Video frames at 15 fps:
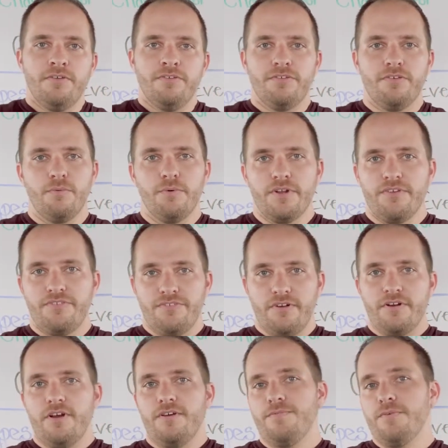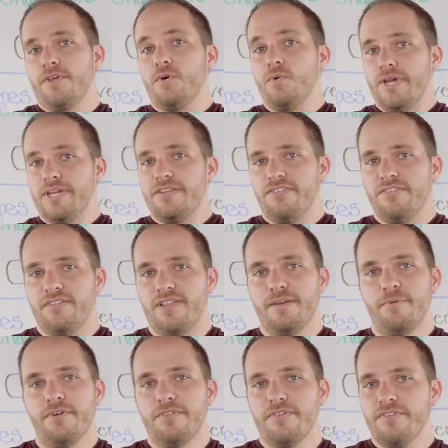So we're going to start off with a quick
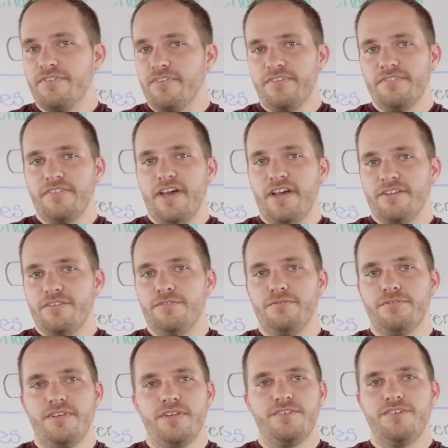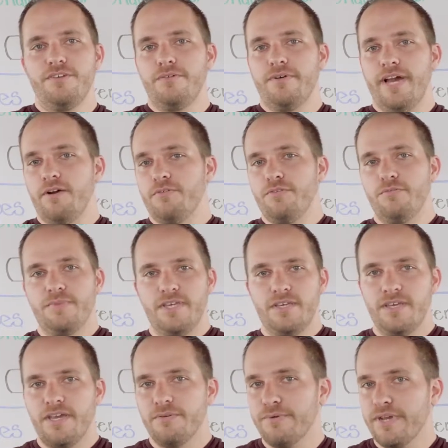disclaimer. This is not to teach you how to
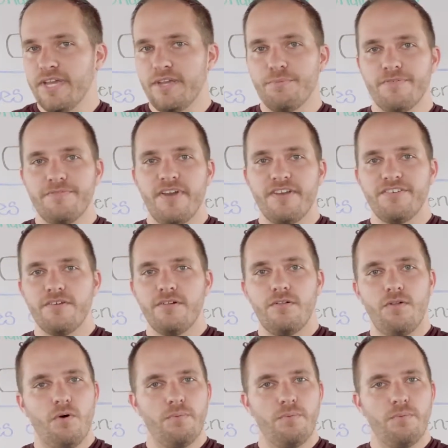be a rigging professional.